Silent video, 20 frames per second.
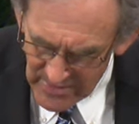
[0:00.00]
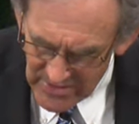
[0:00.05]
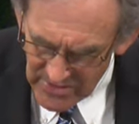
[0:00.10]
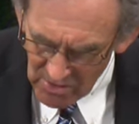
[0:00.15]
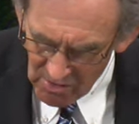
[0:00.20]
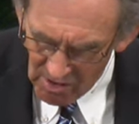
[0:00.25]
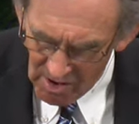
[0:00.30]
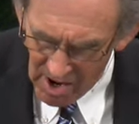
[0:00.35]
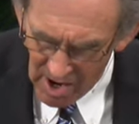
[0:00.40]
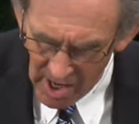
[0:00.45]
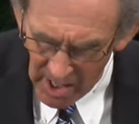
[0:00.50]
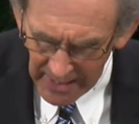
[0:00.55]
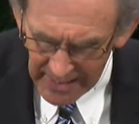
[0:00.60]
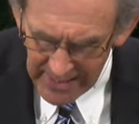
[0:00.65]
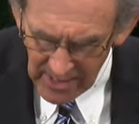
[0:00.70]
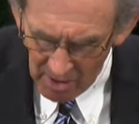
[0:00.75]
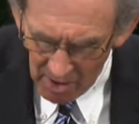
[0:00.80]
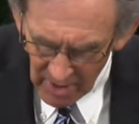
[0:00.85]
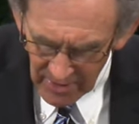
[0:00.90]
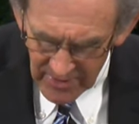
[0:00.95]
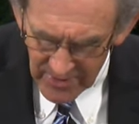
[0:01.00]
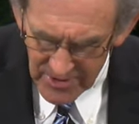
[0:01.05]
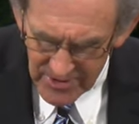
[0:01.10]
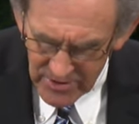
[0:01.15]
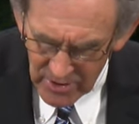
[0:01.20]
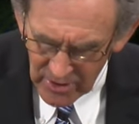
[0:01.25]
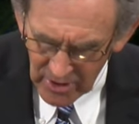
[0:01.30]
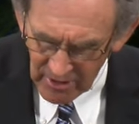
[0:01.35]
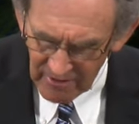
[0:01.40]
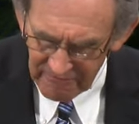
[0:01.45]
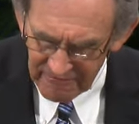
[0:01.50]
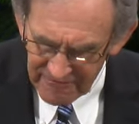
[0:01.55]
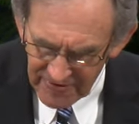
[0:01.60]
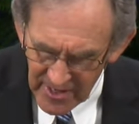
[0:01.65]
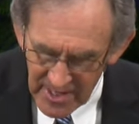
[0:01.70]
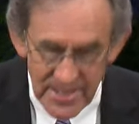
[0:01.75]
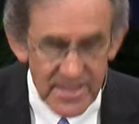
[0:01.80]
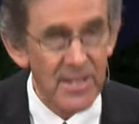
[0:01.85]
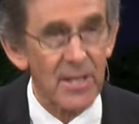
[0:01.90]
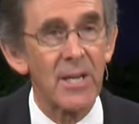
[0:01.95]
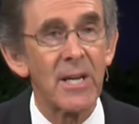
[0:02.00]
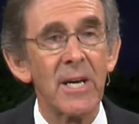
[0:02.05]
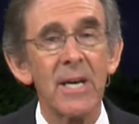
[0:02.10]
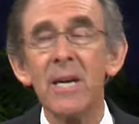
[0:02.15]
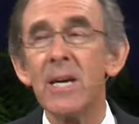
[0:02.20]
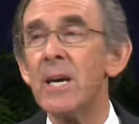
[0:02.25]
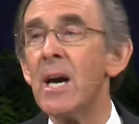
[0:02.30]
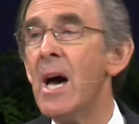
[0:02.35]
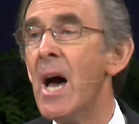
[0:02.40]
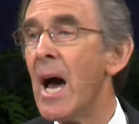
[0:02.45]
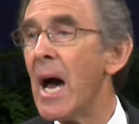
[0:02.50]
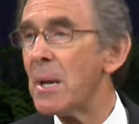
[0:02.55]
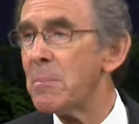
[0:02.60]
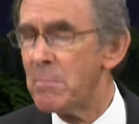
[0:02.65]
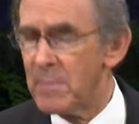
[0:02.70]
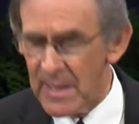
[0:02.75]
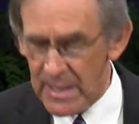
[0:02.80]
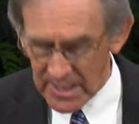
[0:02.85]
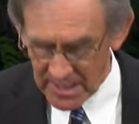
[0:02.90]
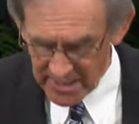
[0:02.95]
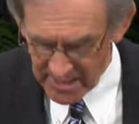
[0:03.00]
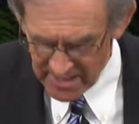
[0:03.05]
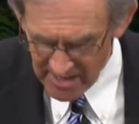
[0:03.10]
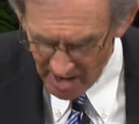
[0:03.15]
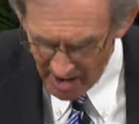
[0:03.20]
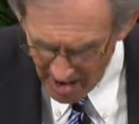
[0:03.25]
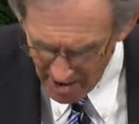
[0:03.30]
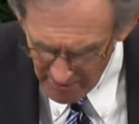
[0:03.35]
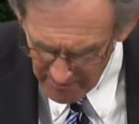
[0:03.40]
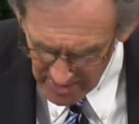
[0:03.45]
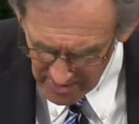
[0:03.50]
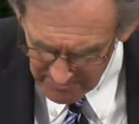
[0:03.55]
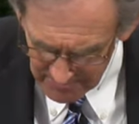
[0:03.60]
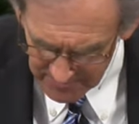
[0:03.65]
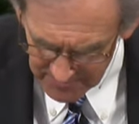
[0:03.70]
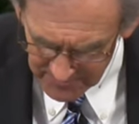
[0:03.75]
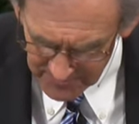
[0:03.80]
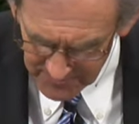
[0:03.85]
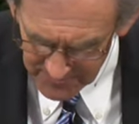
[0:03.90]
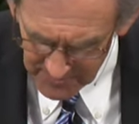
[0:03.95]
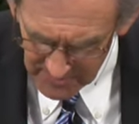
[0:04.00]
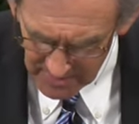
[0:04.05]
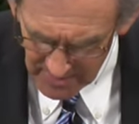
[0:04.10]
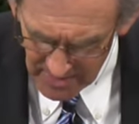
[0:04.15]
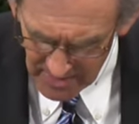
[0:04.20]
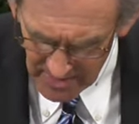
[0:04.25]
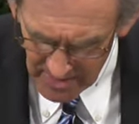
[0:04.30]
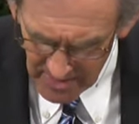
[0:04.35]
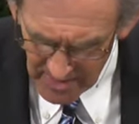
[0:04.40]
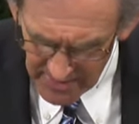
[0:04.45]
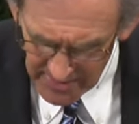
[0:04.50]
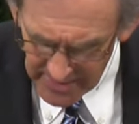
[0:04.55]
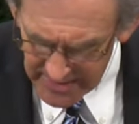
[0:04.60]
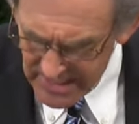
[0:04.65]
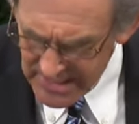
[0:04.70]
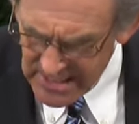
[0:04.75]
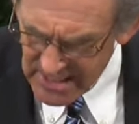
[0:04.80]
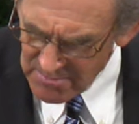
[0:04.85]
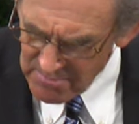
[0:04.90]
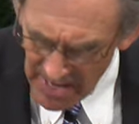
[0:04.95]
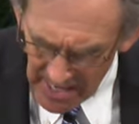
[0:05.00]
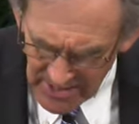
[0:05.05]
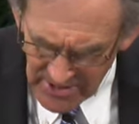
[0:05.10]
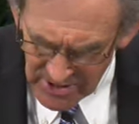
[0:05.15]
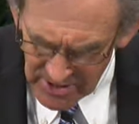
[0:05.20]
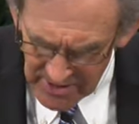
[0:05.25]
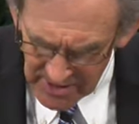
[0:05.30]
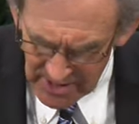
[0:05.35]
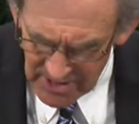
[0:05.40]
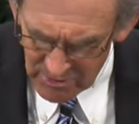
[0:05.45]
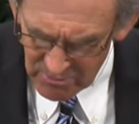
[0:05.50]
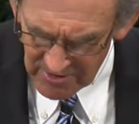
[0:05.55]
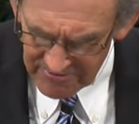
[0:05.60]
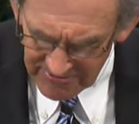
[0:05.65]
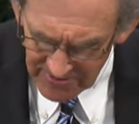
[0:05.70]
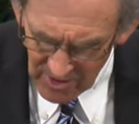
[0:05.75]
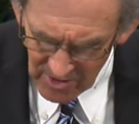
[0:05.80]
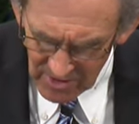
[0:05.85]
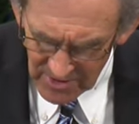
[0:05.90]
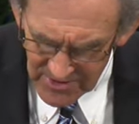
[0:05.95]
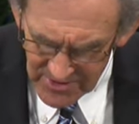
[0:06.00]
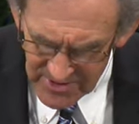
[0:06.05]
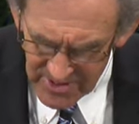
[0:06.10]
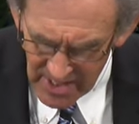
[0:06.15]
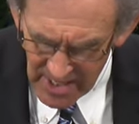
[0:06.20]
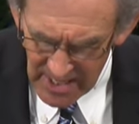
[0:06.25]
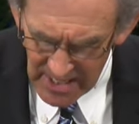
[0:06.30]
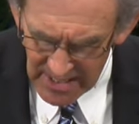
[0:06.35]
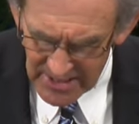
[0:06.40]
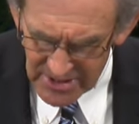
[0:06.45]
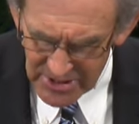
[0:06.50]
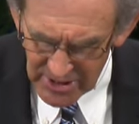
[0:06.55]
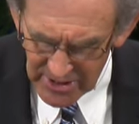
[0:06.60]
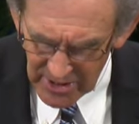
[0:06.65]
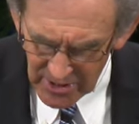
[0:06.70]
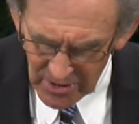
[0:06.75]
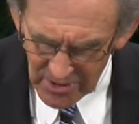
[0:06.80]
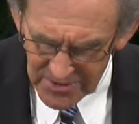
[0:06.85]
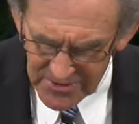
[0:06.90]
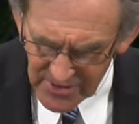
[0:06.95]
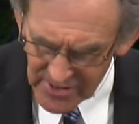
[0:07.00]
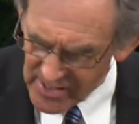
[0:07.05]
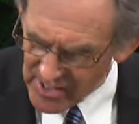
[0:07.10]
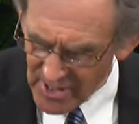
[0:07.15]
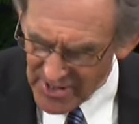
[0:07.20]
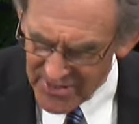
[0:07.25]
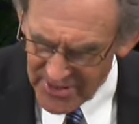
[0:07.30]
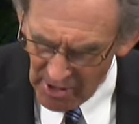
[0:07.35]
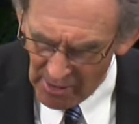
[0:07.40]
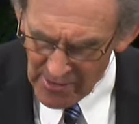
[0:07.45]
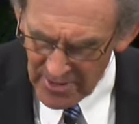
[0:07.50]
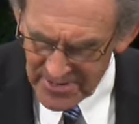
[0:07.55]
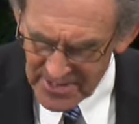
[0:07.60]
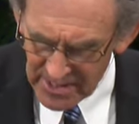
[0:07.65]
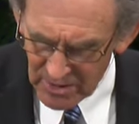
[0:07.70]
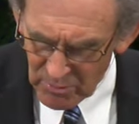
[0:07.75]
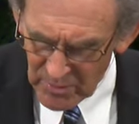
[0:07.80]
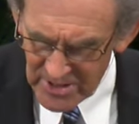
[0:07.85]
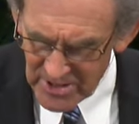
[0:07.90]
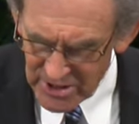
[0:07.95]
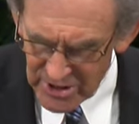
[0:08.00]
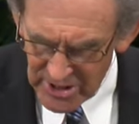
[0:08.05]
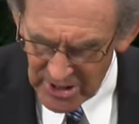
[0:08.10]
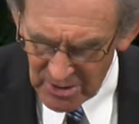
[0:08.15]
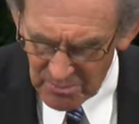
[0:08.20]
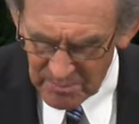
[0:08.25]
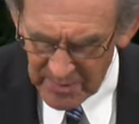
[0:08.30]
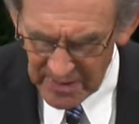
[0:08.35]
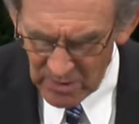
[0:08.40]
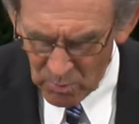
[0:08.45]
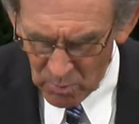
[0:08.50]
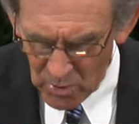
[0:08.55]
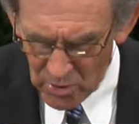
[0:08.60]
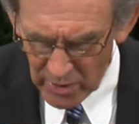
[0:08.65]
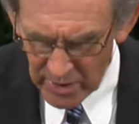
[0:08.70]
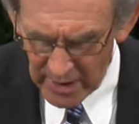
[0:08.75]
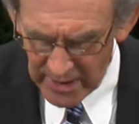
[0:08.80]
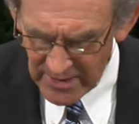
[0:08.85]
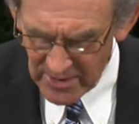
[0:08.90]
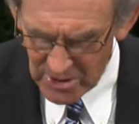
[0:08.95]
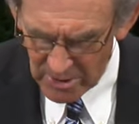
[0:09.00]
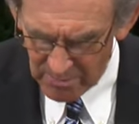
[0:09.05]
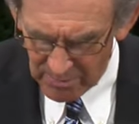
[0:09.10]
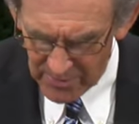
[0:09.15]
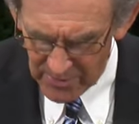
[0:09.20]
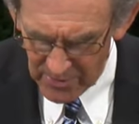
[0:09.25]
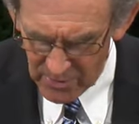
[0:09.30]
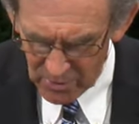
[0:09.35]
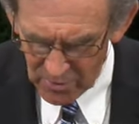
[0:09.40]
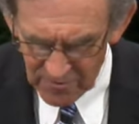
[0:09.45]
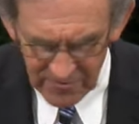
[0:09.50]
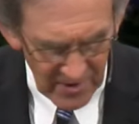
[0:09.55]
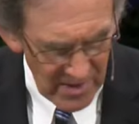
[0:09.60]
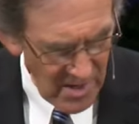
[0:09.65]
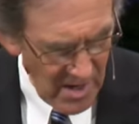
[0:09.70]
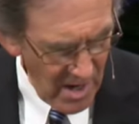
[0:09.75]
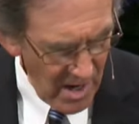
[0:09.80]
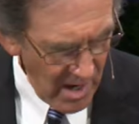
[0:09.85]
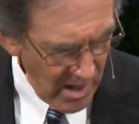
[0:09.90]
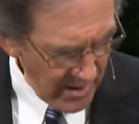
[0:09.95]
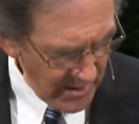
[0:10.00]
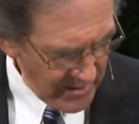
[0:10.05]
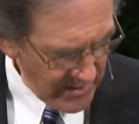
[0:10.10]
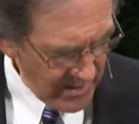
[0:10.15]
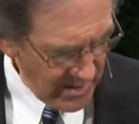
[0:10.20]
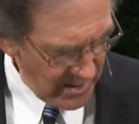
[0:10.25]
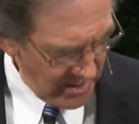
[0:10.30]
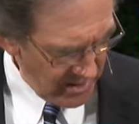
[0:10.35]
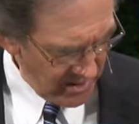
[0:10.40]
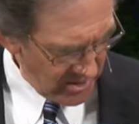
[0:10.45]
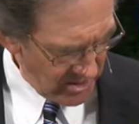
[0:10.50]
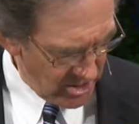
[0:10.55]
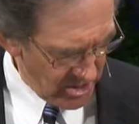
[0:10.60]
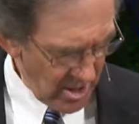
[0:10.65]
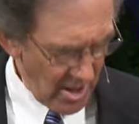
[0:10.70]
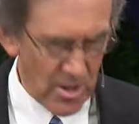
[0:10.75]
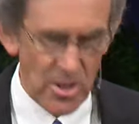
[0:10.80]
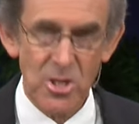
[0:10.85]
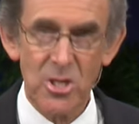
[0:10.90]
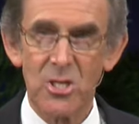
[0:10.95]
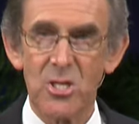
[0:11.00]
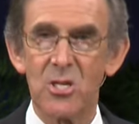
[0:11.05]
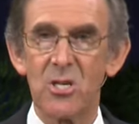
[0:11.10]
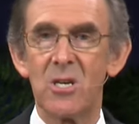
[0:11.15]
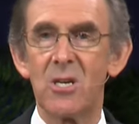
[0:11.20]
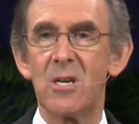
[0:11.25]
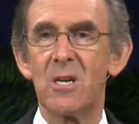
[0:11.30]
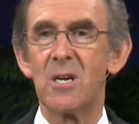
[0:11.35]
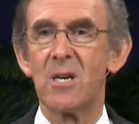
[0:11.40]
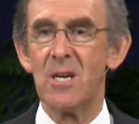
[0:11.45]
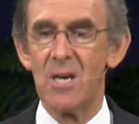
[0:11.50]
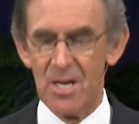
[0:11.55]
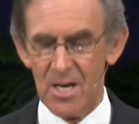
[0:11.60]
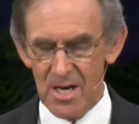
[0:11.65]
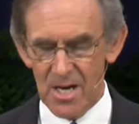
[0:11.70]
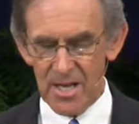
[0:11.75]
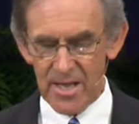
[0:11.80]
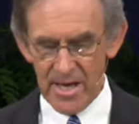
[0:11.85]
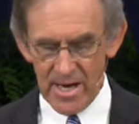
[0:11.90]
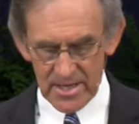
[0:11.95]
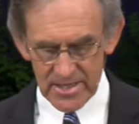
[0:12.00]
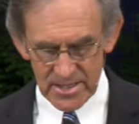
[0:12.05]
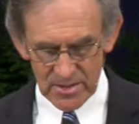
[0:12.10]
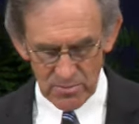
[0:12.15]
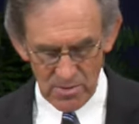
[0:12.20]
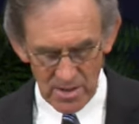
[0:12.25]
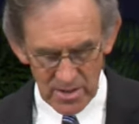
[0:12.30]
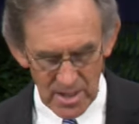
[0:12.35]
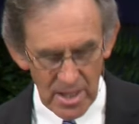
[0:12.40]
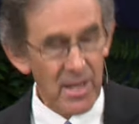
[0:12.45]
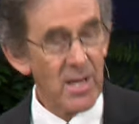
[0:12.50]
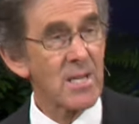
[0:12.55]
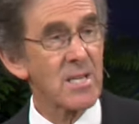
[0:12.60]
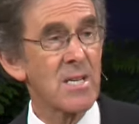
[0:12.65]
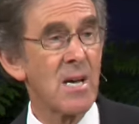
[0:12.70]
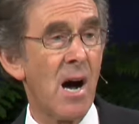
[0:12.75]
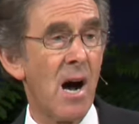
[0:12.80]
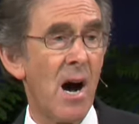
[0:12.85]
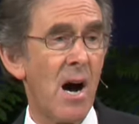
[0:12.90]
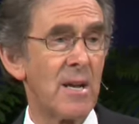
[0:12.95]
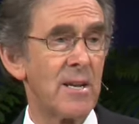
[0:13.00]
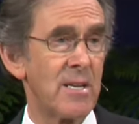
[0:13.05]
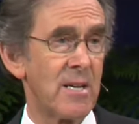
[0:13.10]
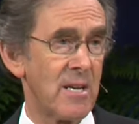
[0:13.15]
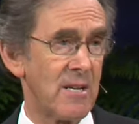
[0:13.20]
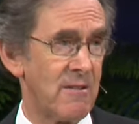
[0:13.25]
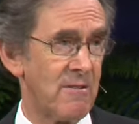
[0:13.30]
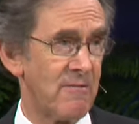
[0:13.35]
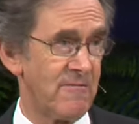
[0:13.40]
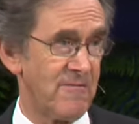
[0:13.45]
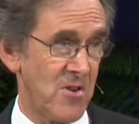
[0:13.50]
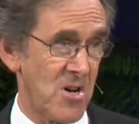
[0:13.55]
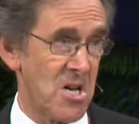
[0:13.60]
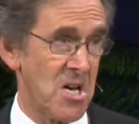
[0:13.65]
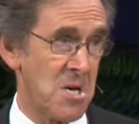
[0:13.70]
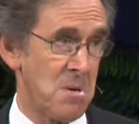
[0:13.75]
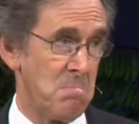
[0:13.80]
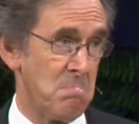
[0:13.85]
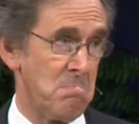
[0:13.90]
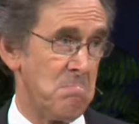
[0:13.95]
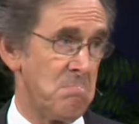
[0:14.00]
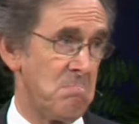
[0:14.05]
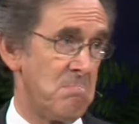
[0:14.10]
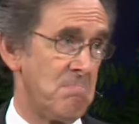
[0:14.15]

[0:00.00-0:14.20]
so highly honored to confess that he had been in error, that his imaginings were false, and to yield to the authority which he had been working to prove unjust. That's what his heart did for him.